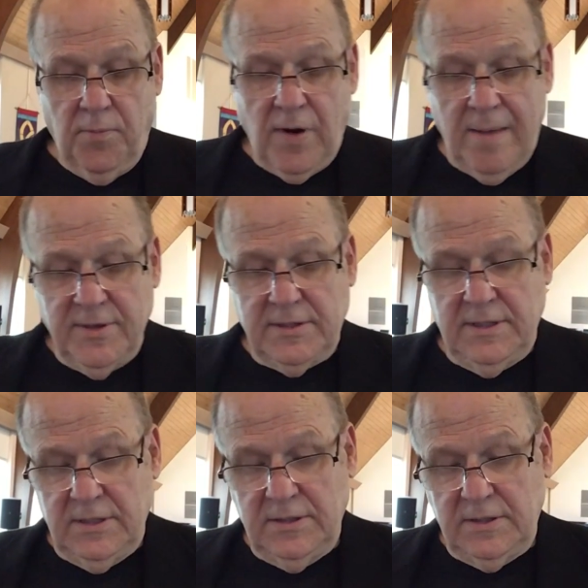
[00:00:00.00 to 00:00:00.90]

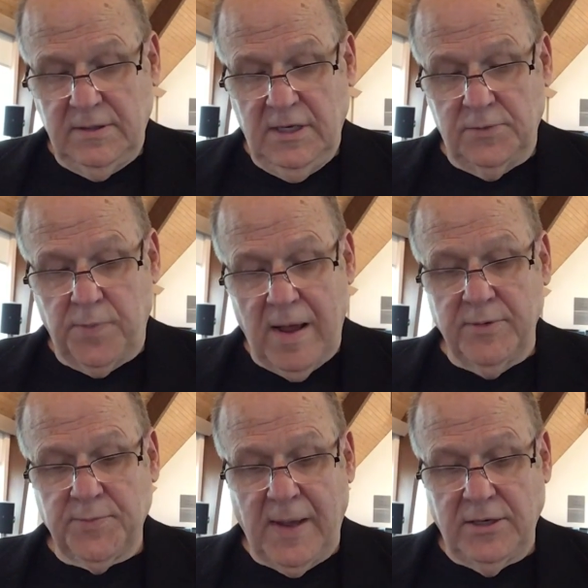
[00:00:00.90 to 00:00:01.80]
is
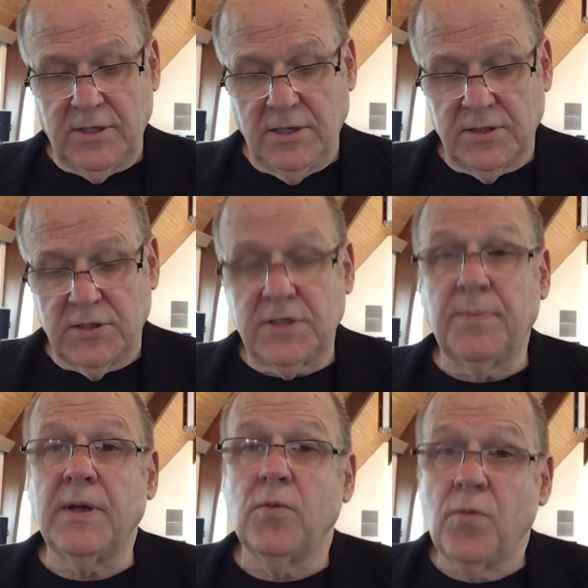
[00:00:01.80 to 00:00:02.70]
promised by Jesus to
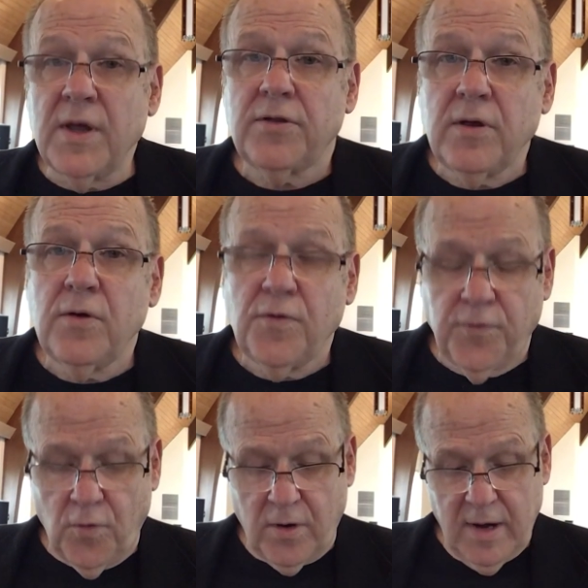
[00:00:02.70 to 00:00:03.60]
be with you
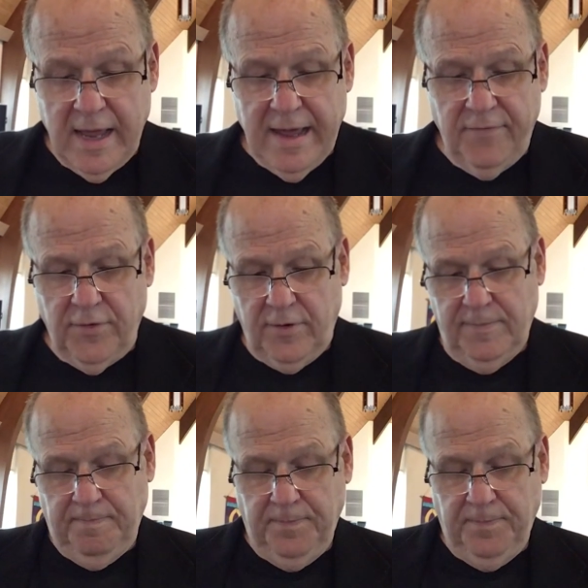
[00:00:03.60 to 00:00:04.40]
forever.